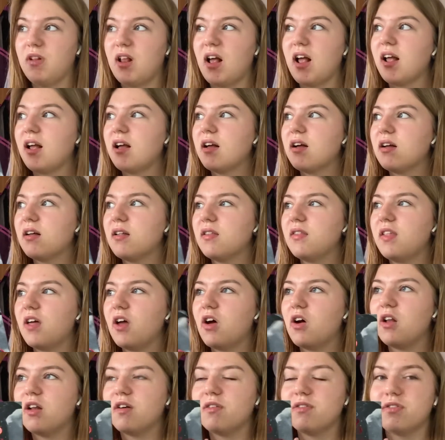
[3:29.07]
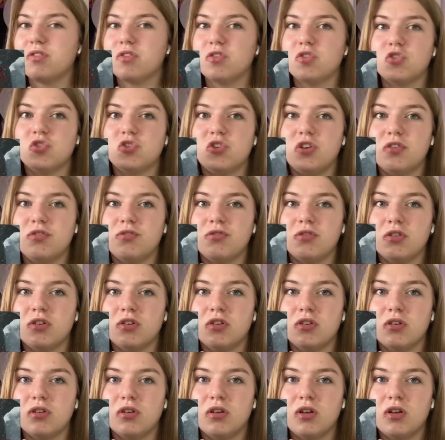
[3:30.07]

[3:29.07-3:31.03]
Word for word: Like, they all have such different